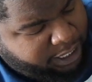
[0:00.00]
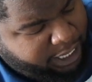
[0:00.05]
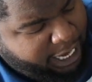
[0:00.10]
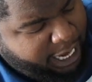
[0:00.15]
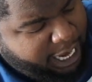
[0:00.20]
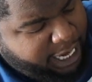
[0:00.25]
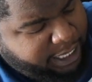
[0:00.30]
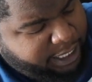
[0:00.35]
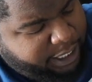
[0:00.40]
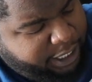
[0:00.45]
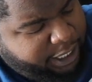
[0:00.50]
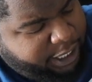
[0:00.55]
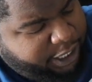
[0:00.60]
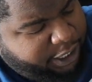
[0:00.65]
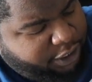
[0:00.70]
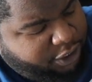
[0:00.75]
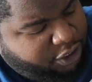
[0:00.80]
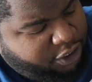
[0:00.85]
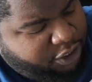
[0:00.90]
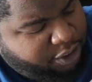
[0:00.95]

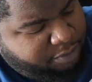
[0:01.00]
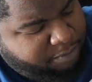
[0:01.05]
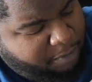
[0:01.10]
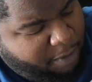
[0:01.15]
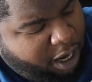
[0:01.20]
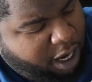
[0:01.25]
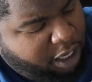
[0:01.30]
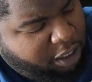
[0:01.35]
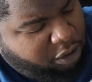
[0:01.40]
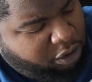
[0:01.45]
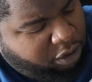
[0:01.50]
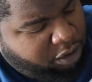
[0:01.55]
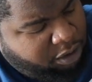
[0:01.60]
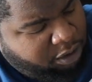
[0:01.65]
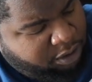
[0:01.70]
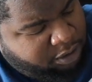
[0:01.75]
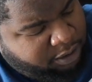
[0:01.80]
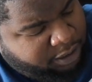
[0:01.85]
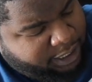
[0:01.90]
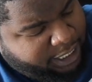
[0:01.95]
8-inch model